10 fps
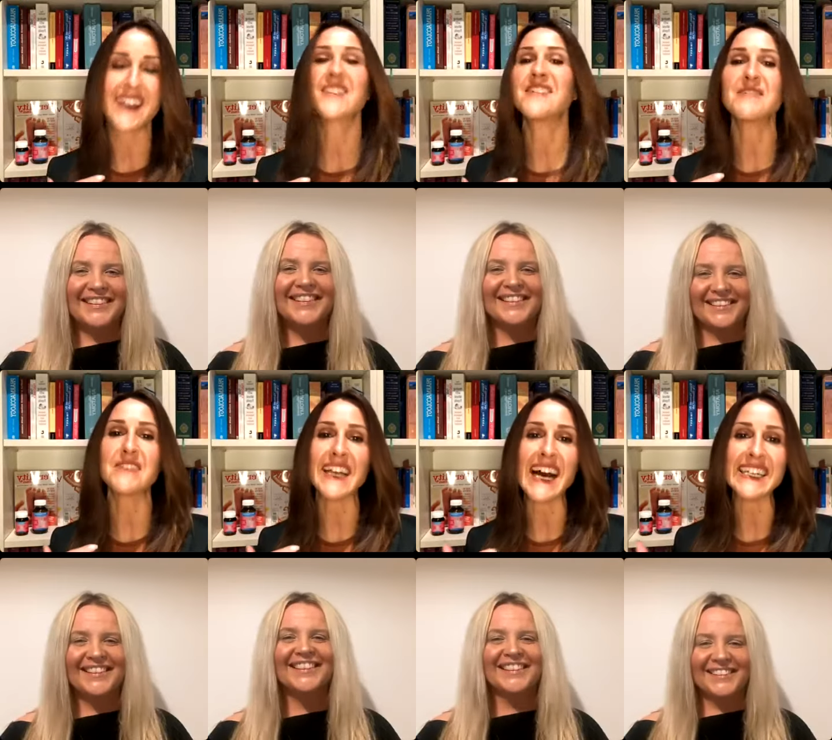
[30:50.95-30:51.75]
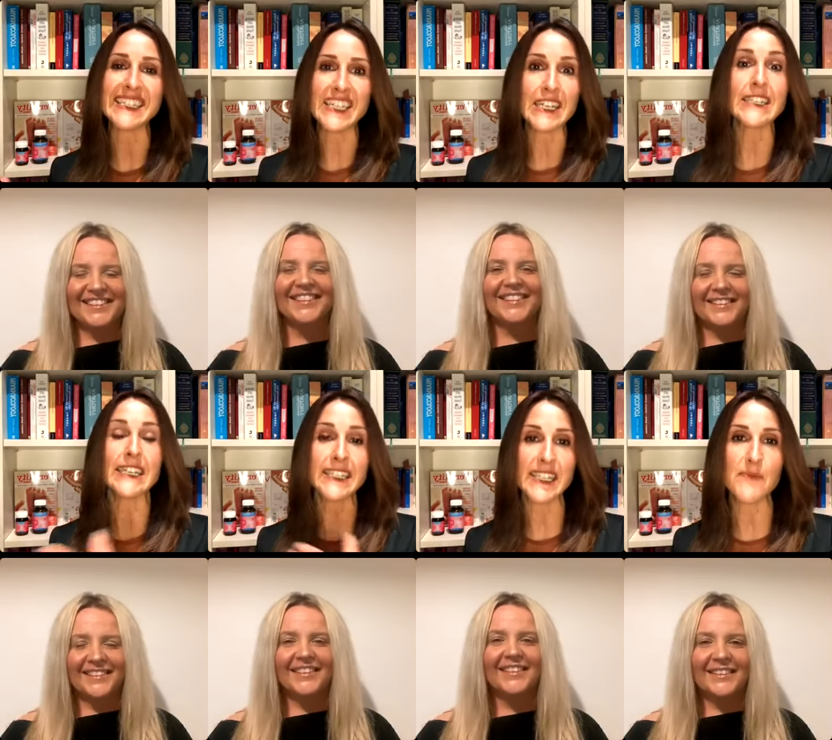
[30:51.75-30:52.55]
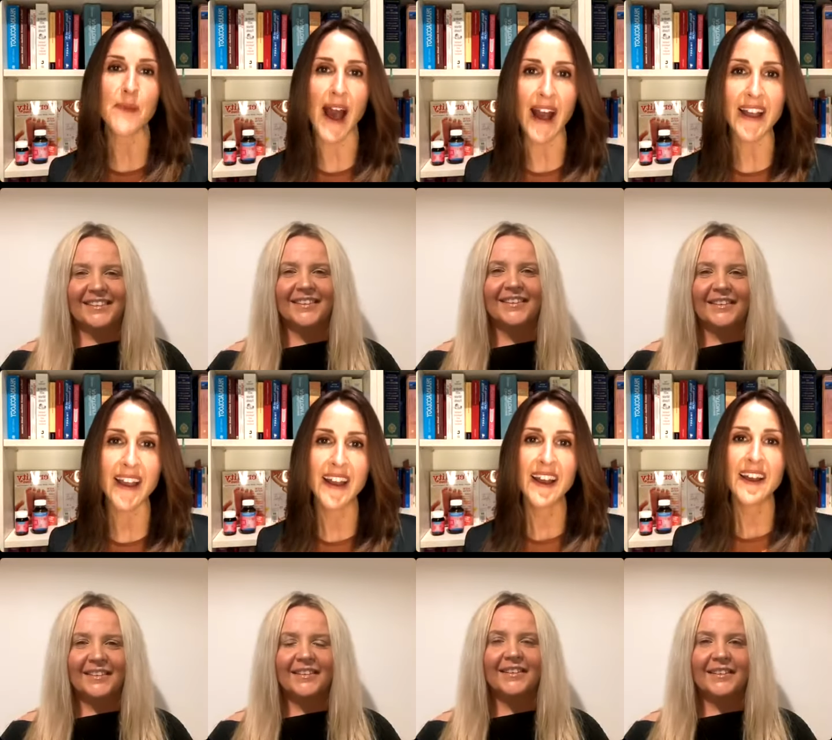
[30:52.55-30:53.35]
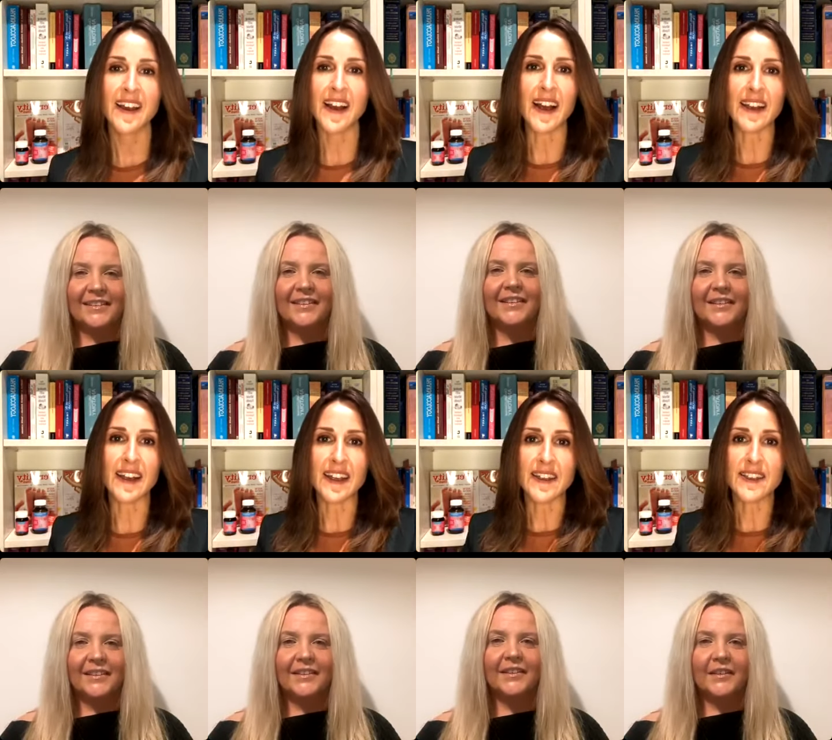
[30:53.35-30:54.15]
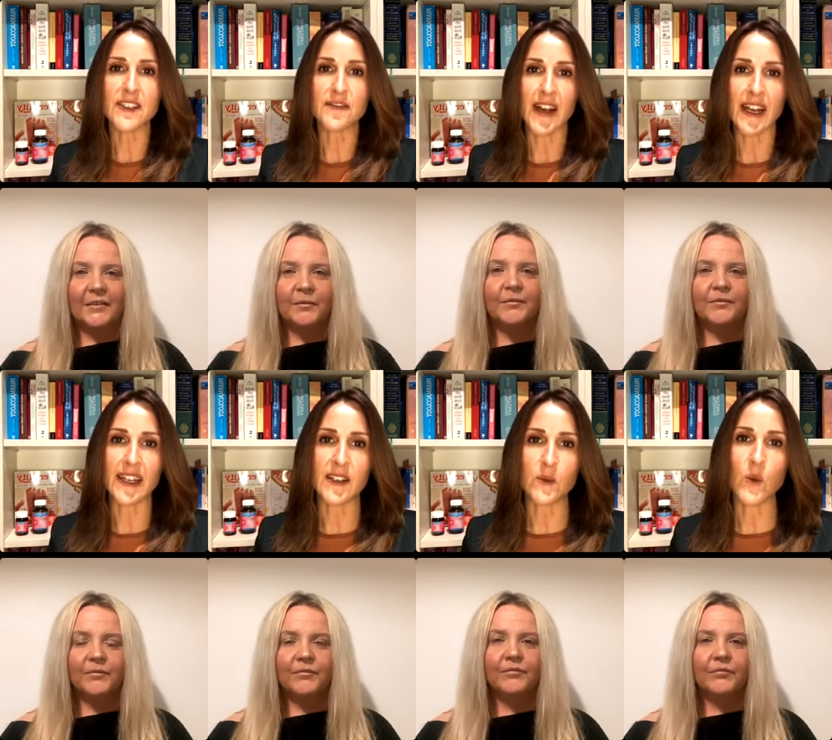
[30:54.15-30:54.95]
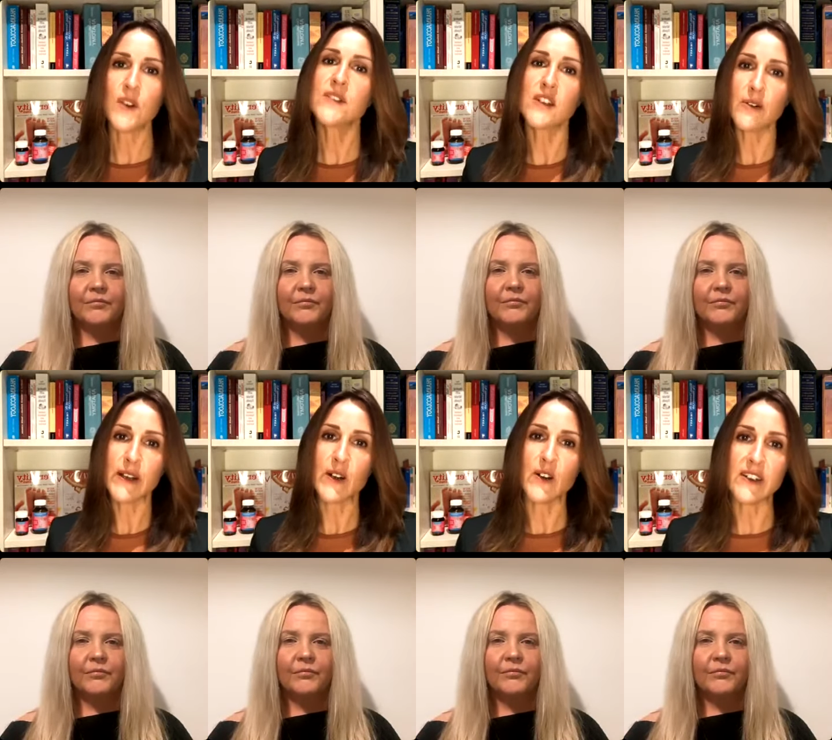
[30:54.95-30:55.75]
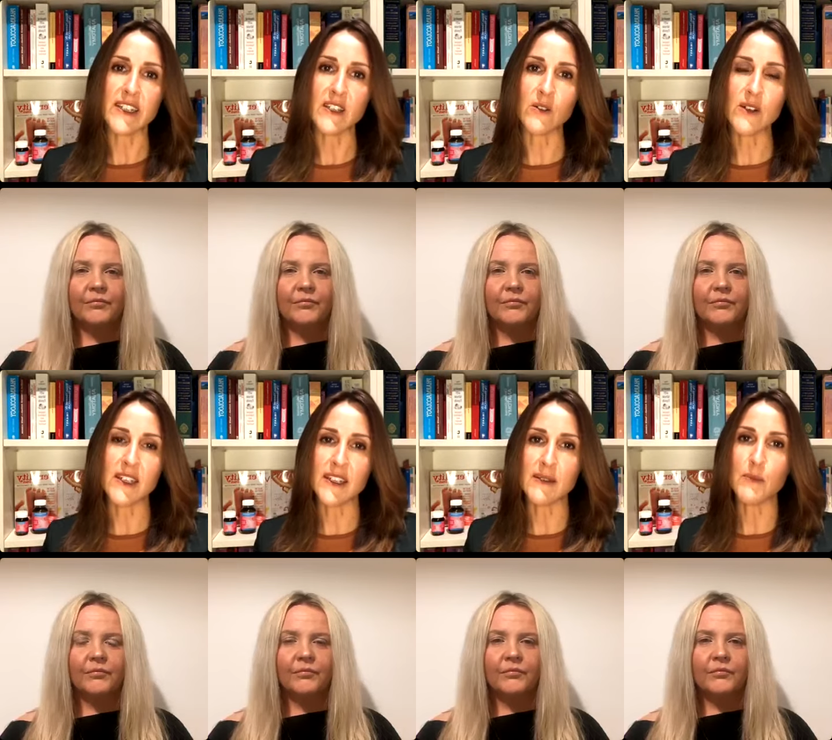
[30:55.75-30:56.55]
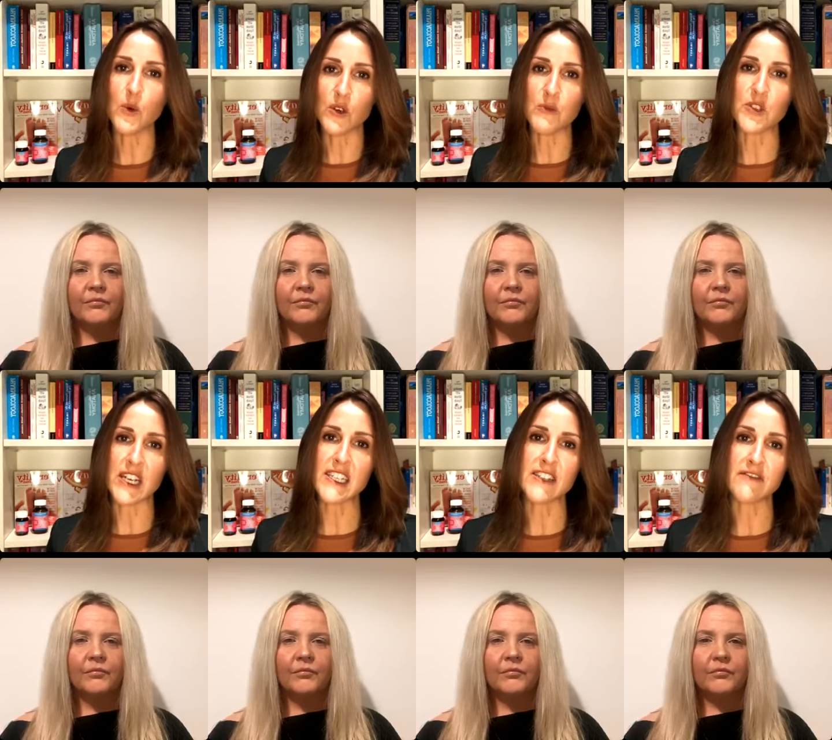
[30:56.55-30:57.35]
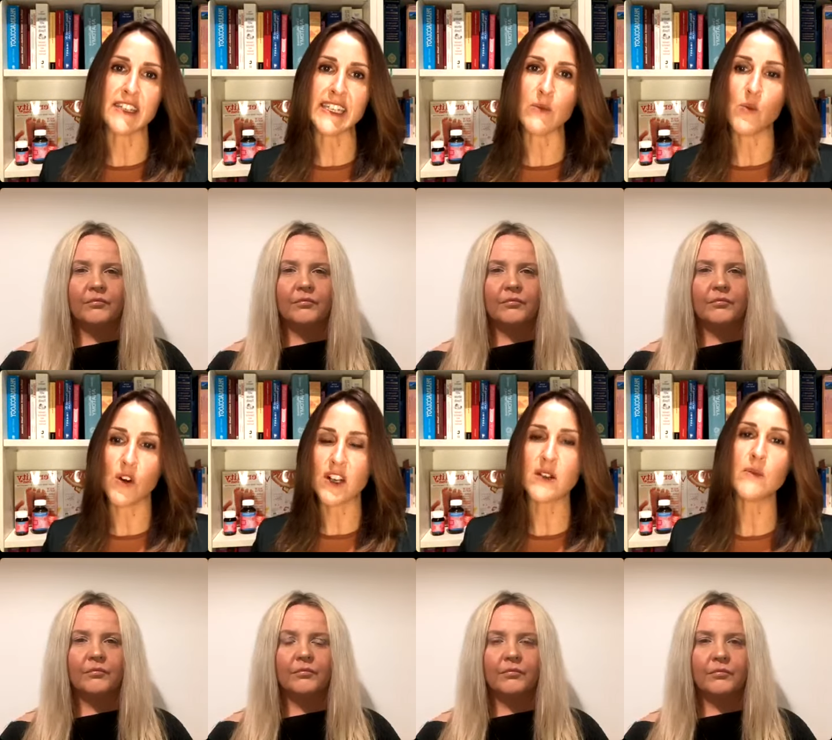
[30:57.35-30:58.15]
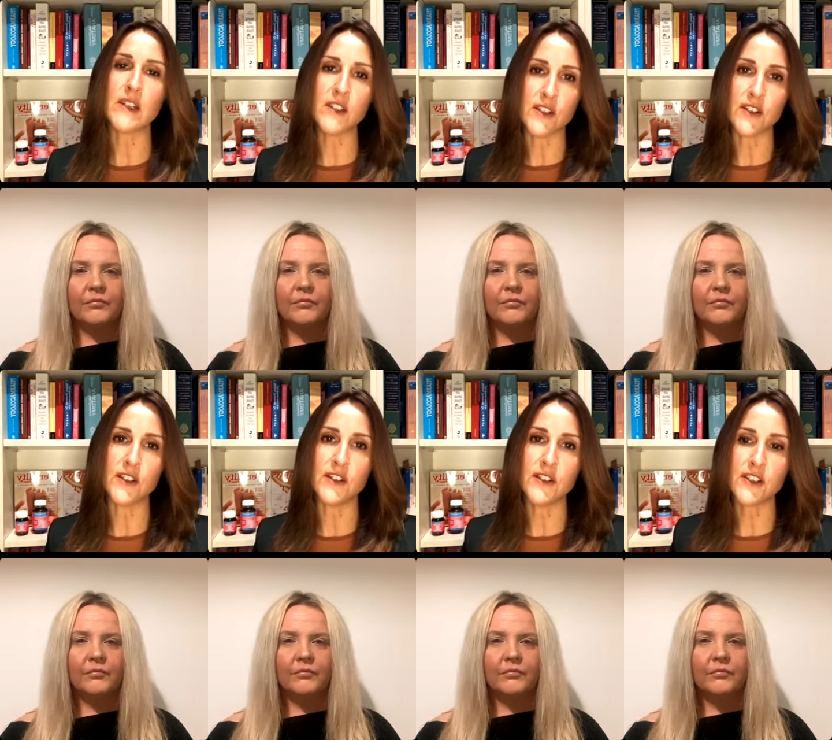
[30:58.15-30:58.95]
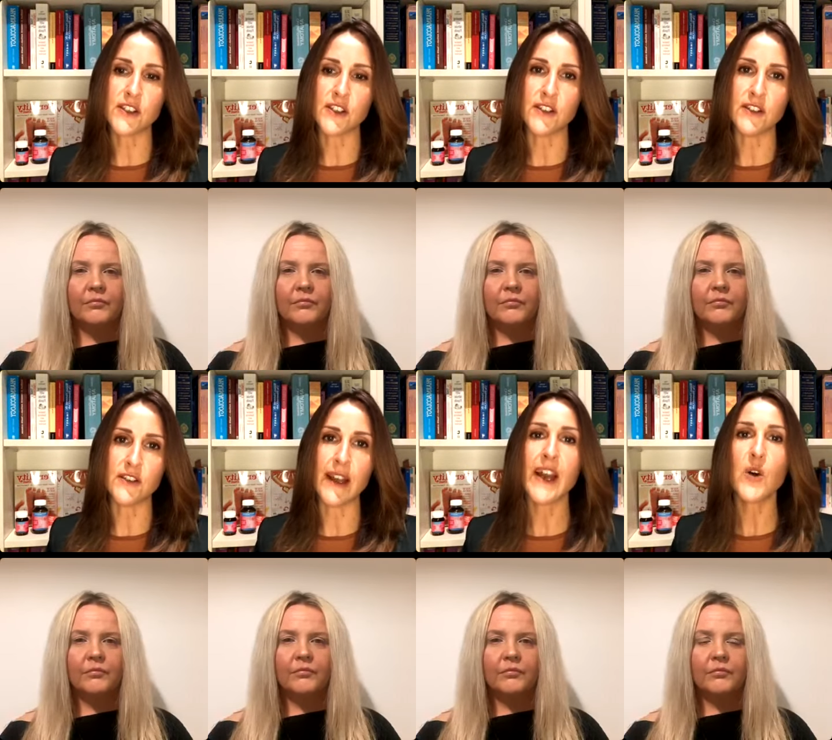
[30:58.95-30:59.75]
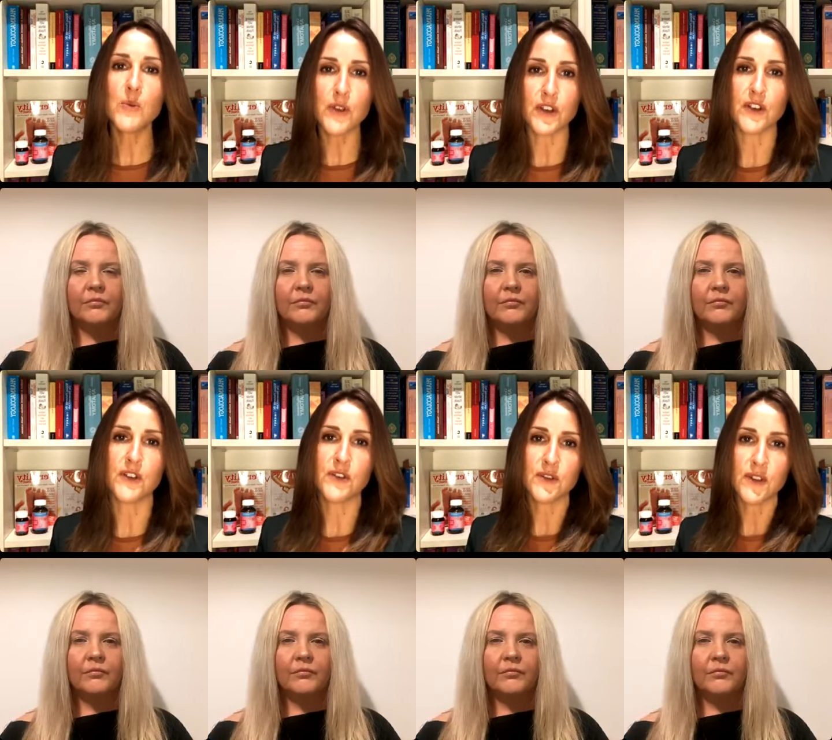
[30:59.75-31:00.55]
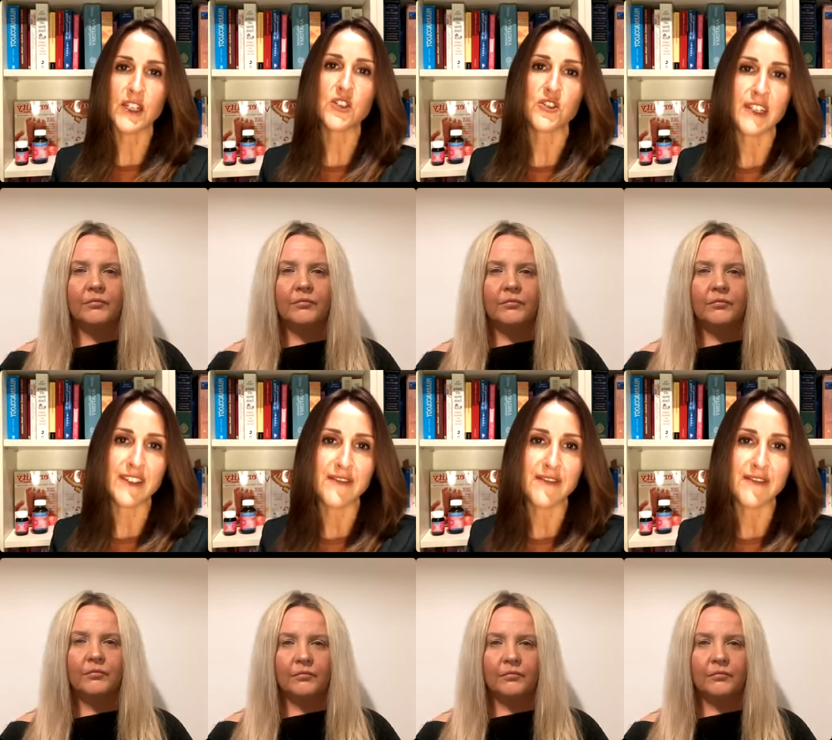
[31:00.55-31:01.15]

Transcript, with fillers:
Speaker 1: So it's really hard to, yeah, it's step back and I guess survey what's going on and look at it more objectively and what can we do to help you achieve